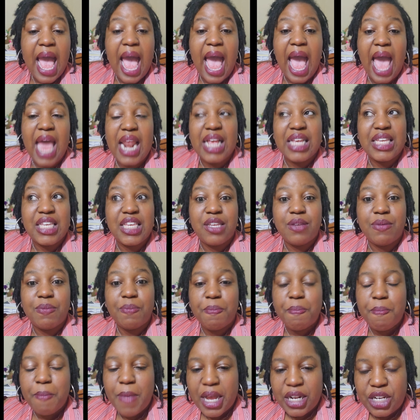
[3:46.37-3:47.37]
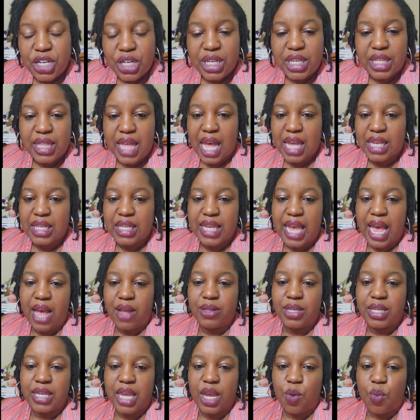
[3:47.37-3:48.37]
And as much as that
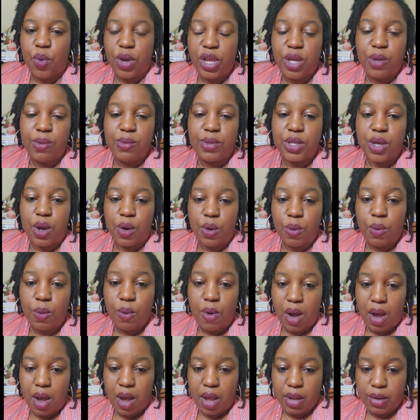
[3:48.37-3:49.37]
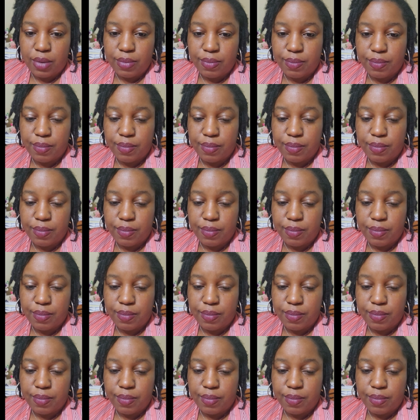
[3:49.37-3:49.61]
sounds like what you don't want,